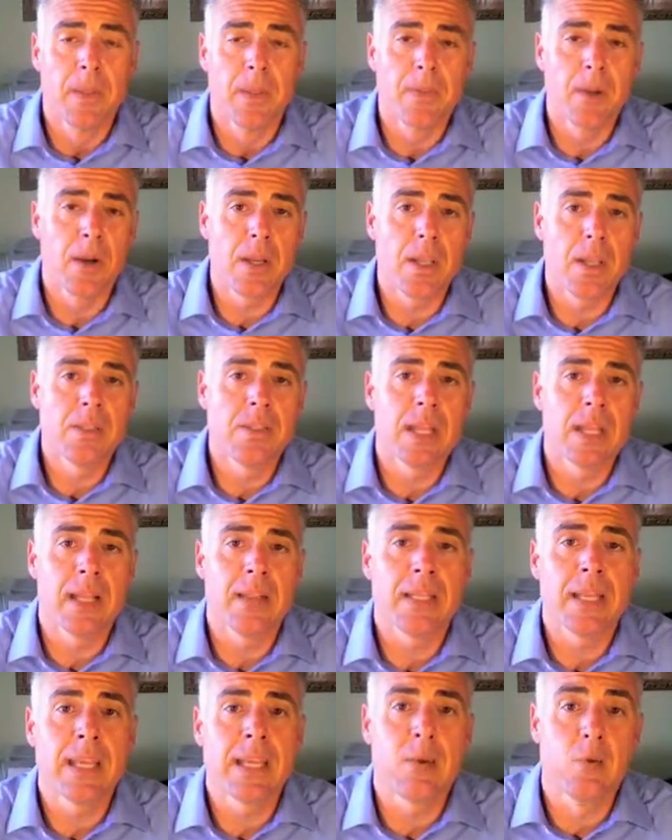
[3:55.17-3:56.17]
There is a
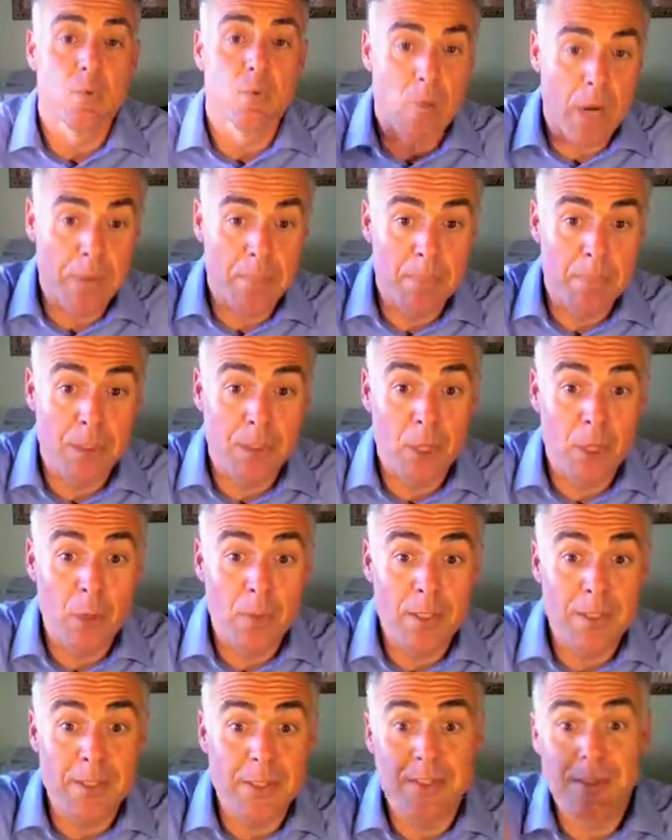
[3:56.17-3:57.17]
link right
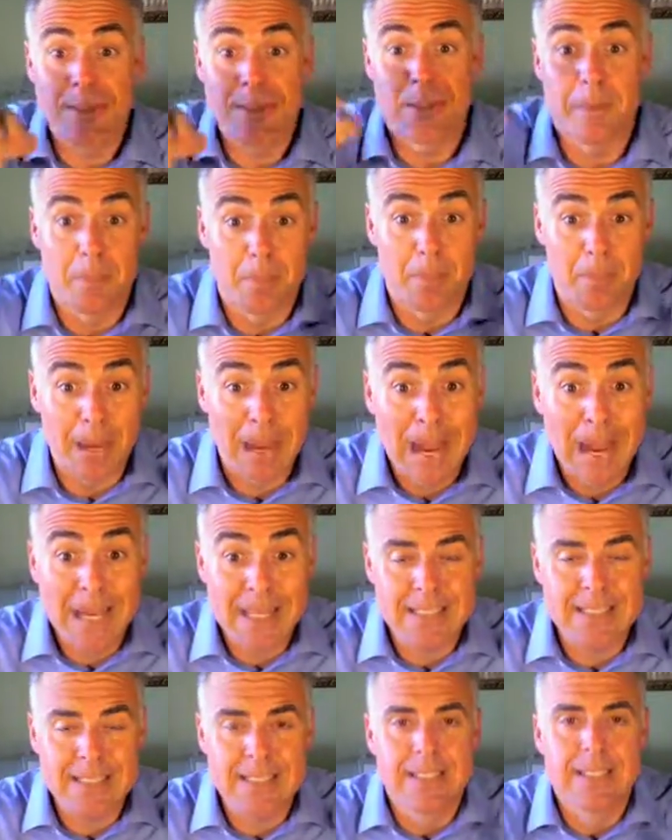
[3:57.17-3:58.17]
below this
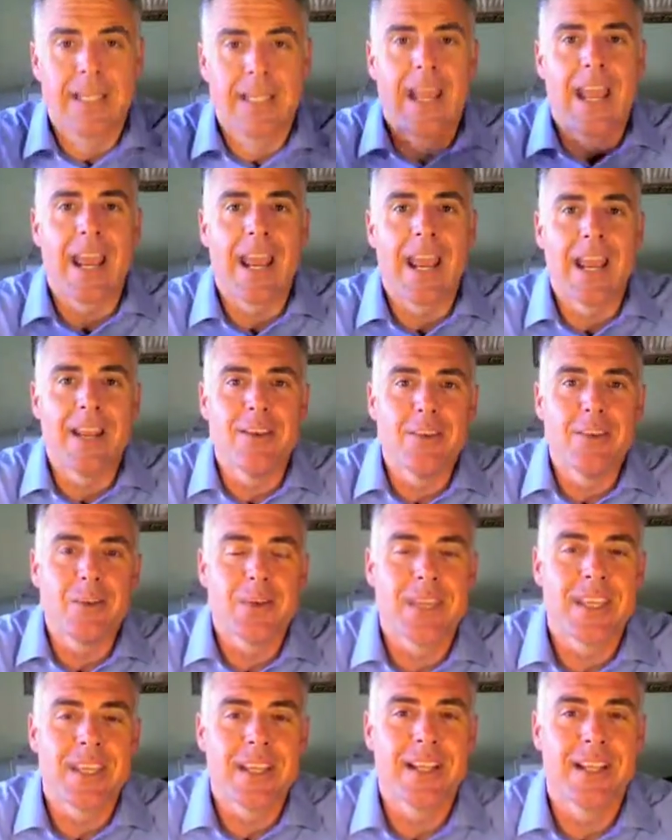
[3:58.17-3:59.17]
box, and you
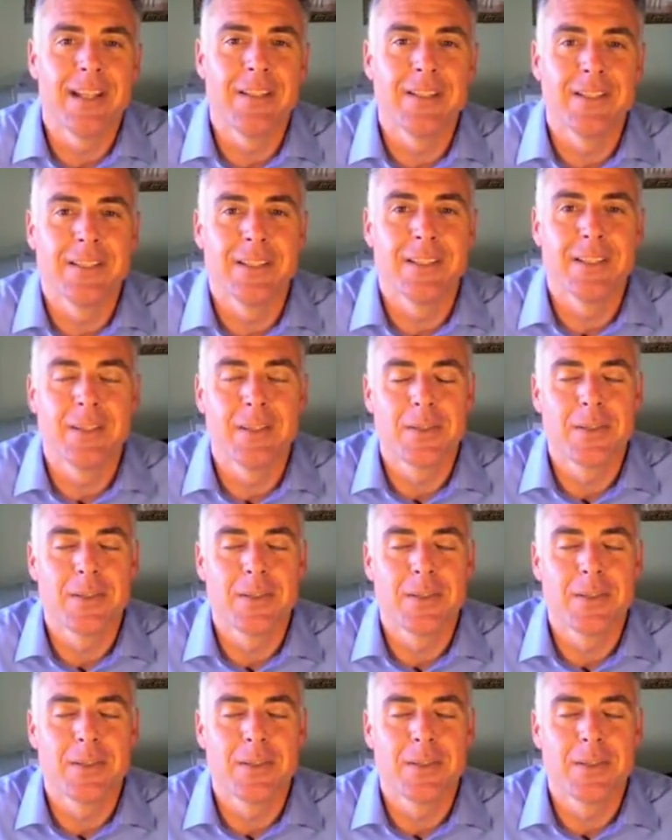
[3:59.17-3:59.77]
can